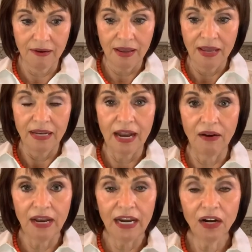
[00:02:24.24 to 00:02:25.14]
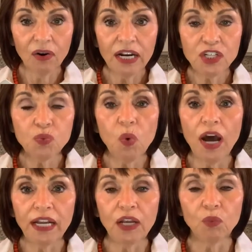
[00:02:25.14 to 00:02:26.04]
Now, here is what
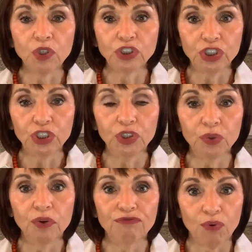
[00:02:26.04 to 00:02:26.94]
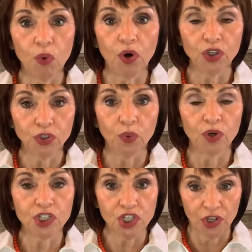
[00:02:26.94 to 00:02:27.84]
it will do for your
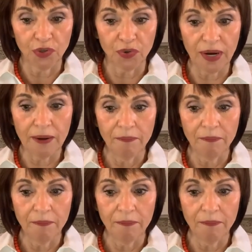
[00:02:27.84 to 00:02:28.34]
children.